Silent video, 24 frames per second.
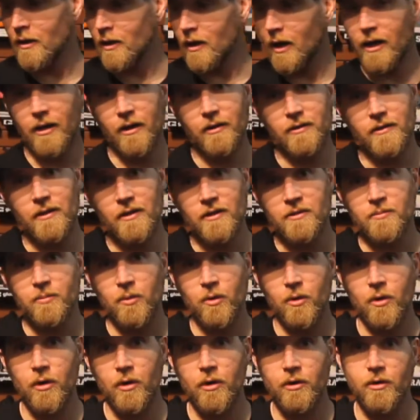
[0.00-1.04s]
I got this
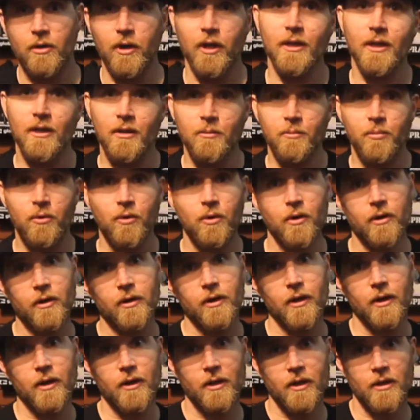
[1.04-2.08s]
board, or I need a board
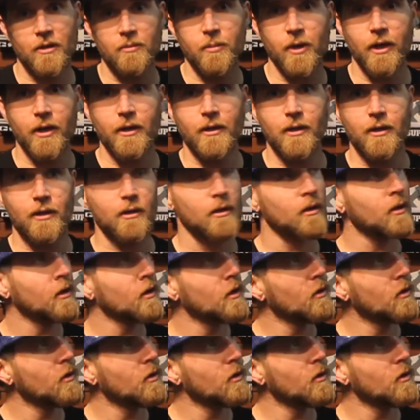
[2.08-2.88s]
and I need a binding.